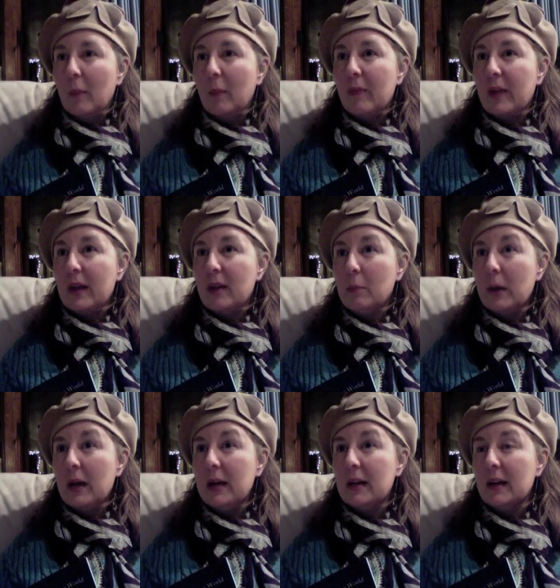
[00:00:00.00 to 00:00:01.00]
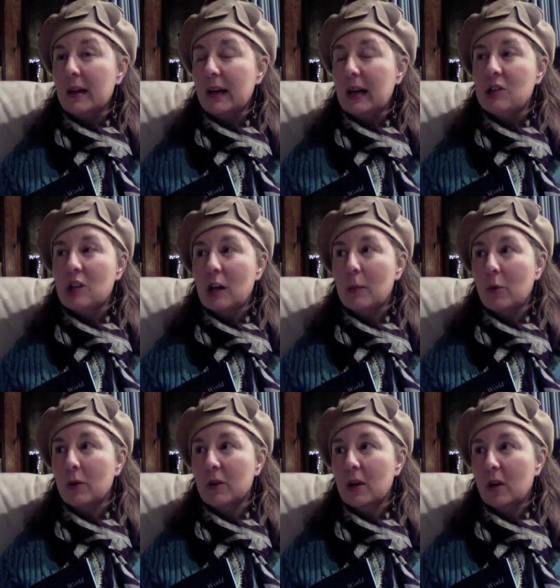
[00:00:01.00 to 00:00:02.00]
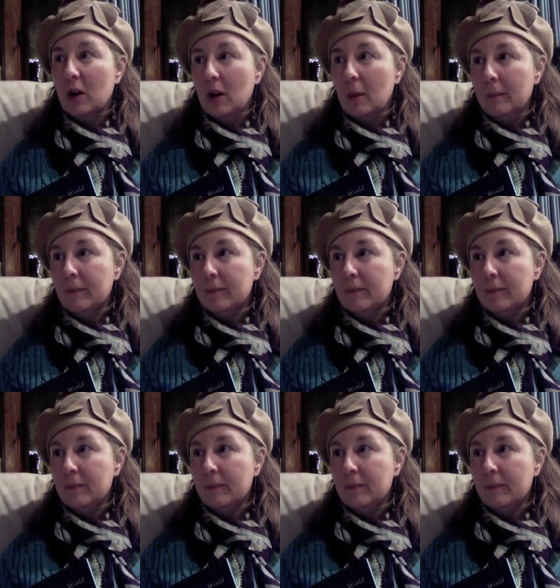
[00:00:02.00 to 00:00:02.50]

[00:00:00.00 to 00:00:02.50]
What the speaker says: They could buy it at katechadbourne.com.